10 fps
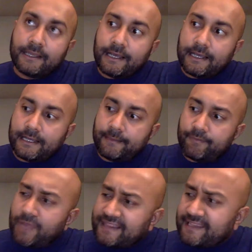
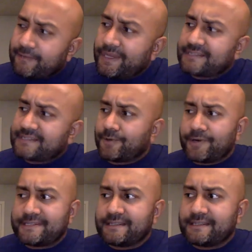I think we had
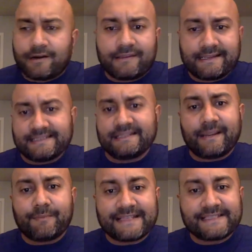stored our things in
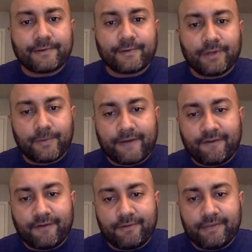like MySQL or
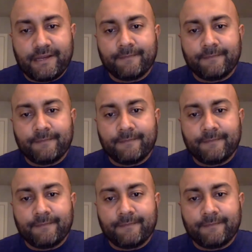whatever, but